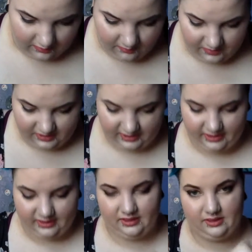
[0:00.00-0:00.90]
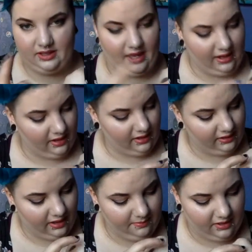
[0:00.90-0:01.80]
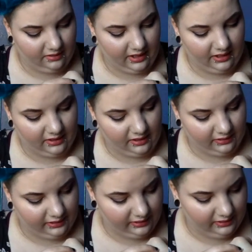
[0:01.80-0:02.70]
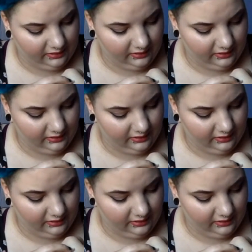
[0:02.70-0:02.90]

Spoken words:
which is like a gunmetal kind of color.